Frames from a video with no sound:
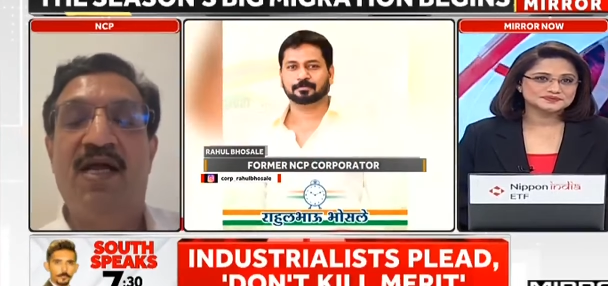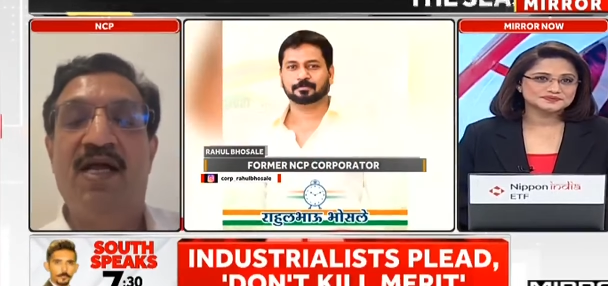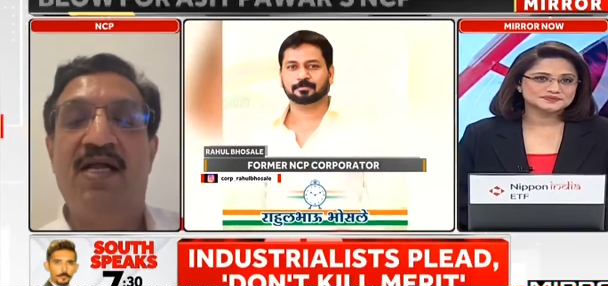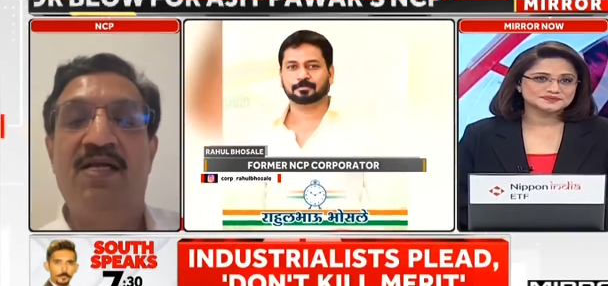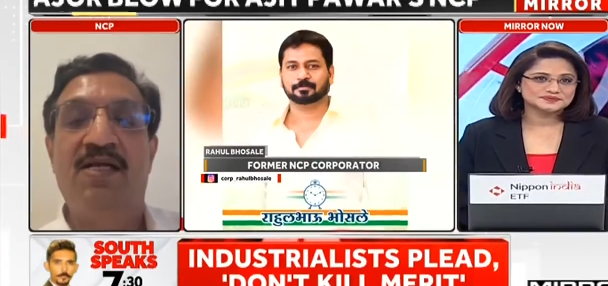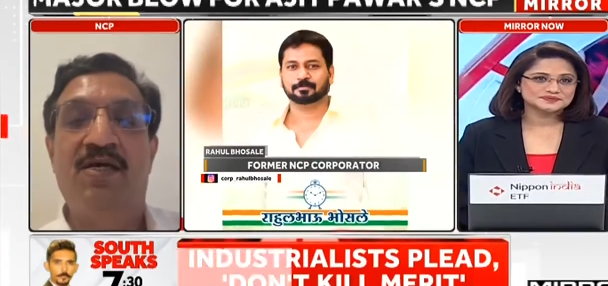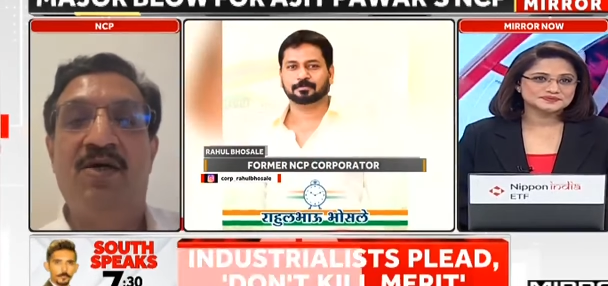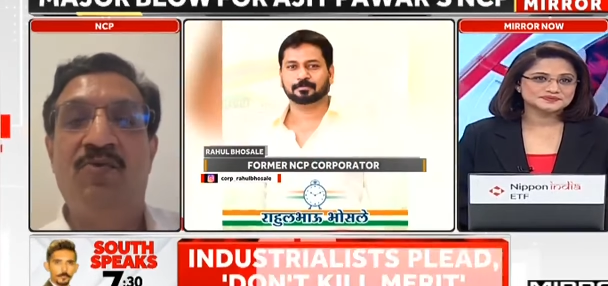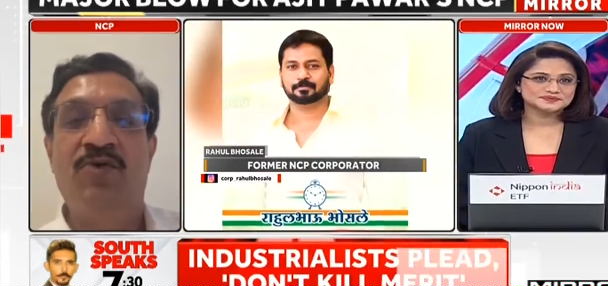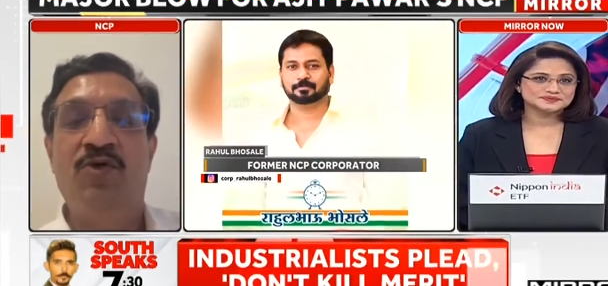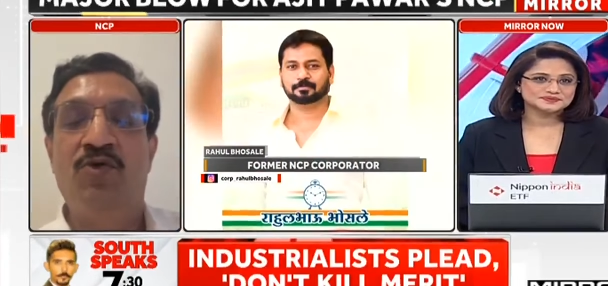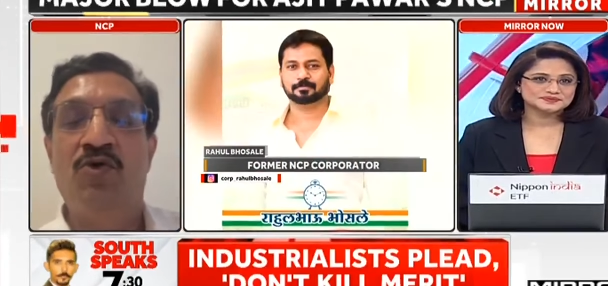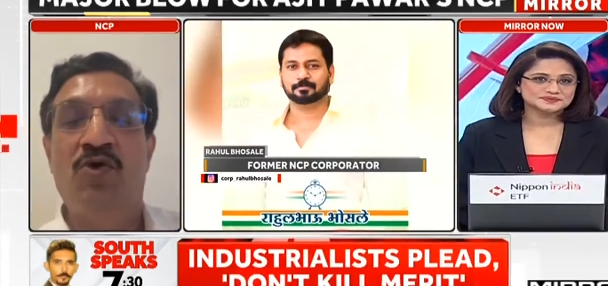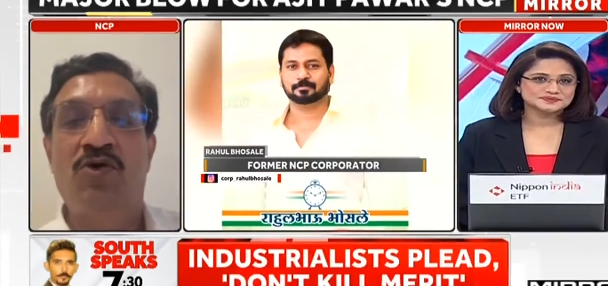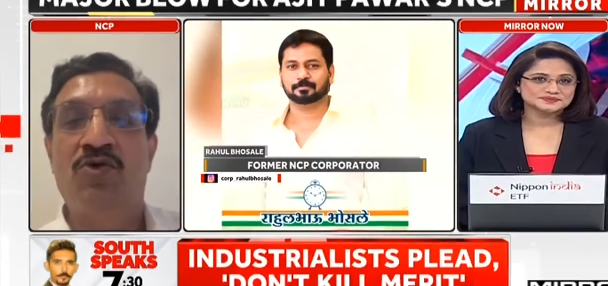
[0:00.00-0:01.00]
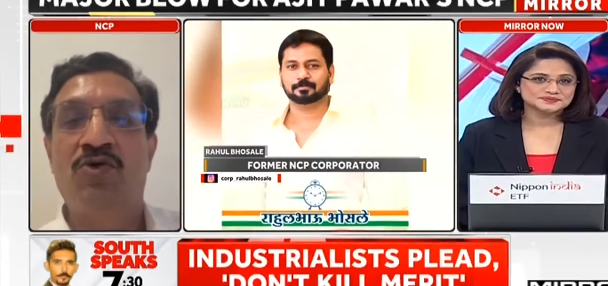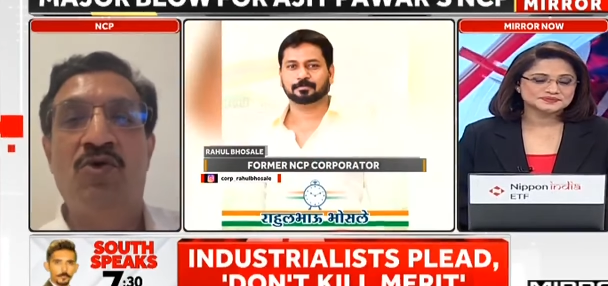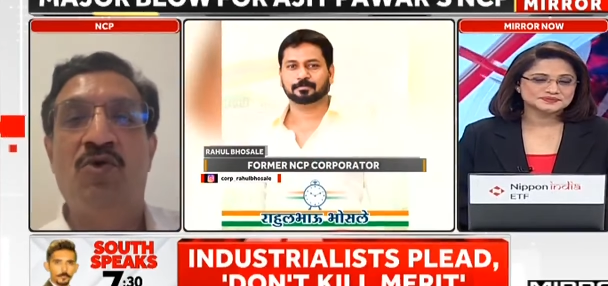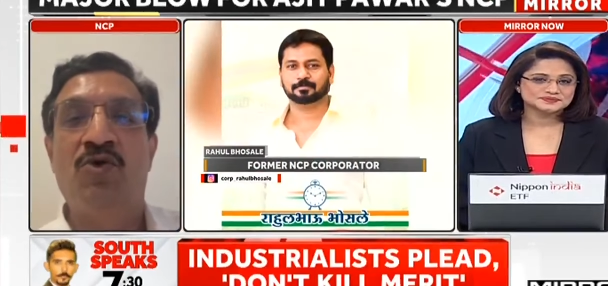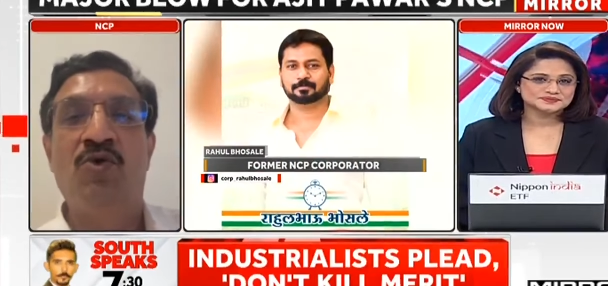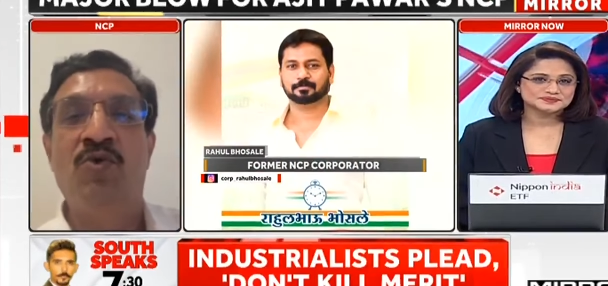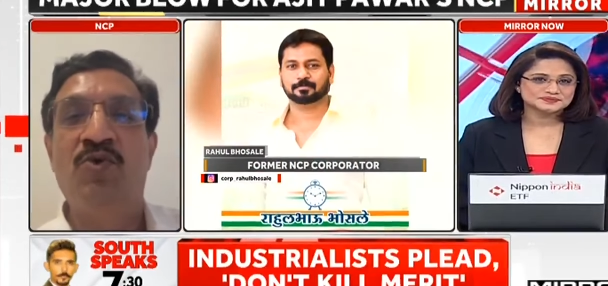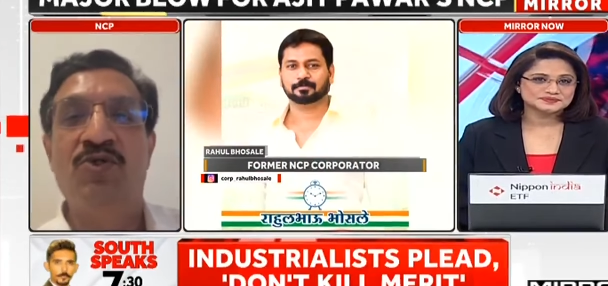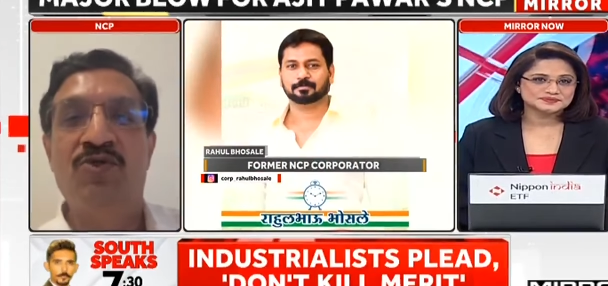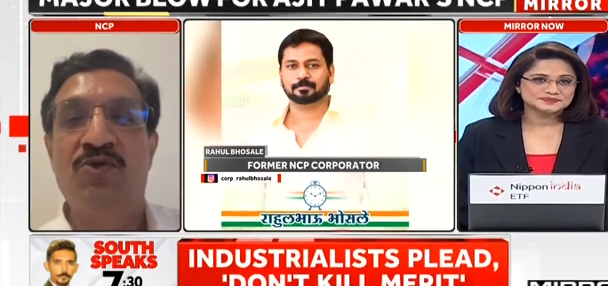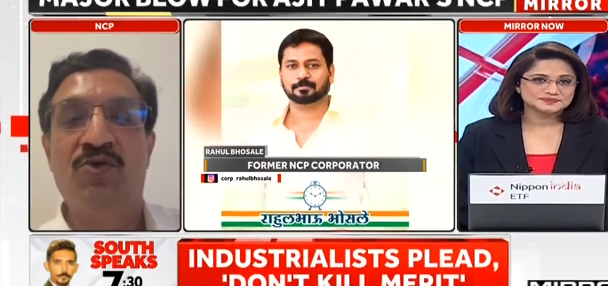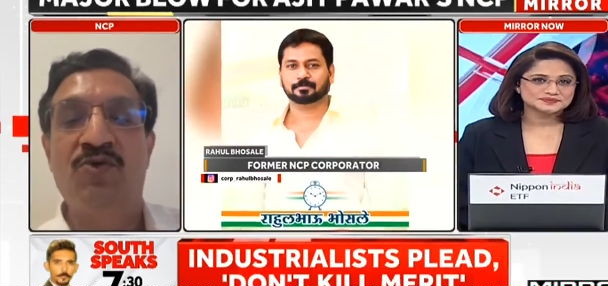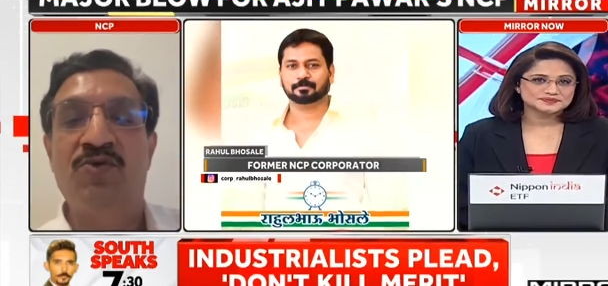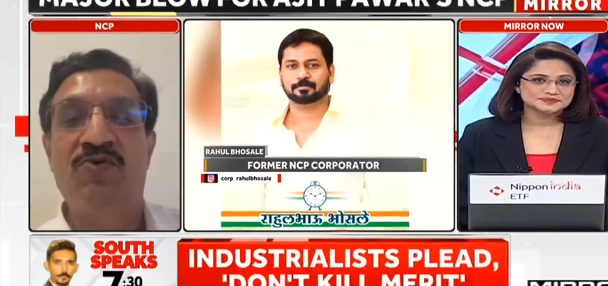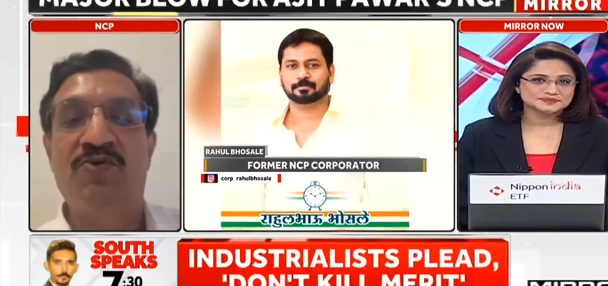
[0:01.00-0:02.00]
Speaker 1: And uh, we do not know who is
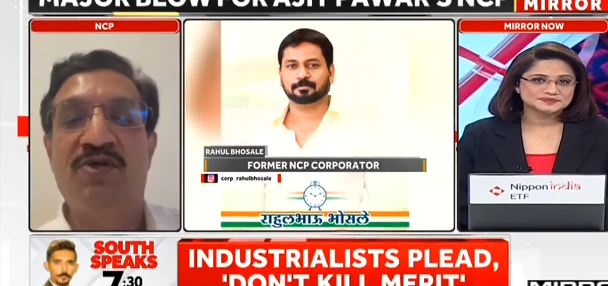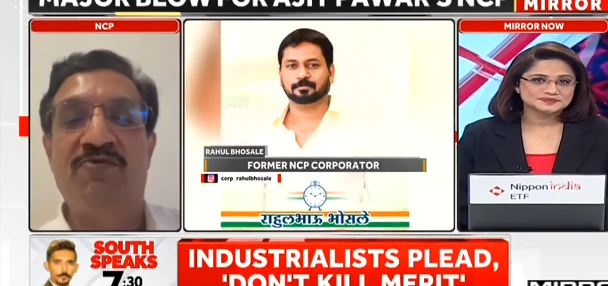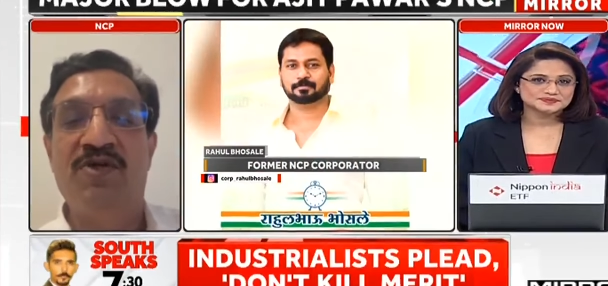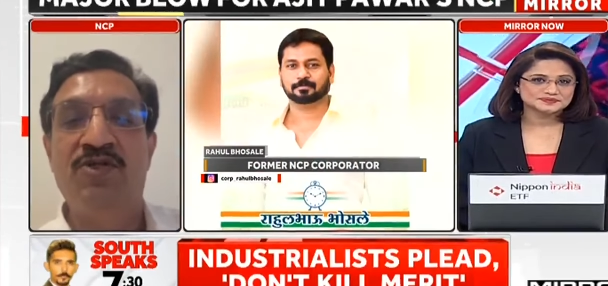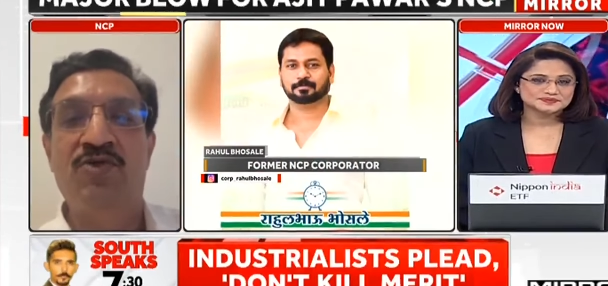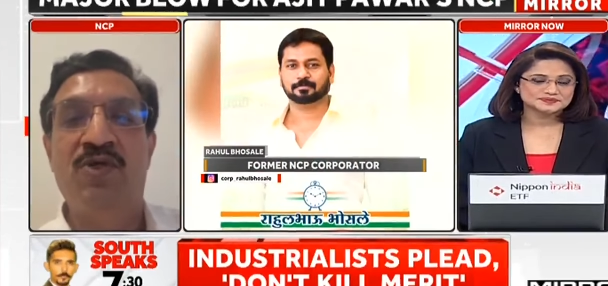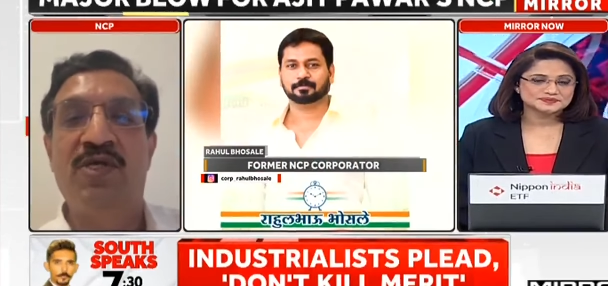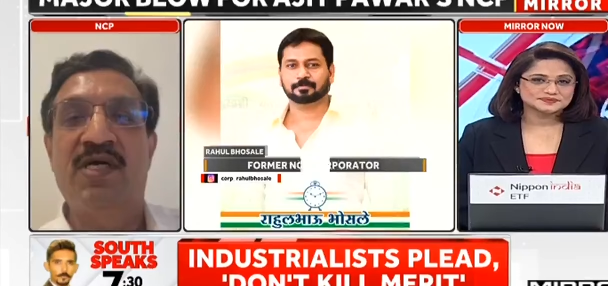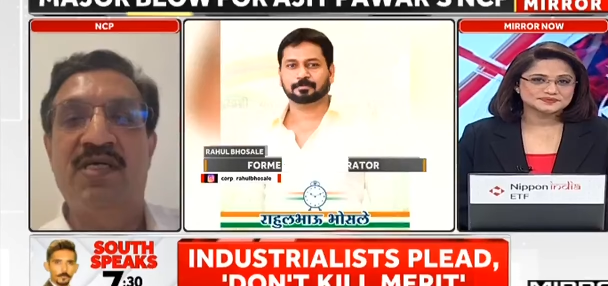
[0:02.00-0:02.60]
going to eventually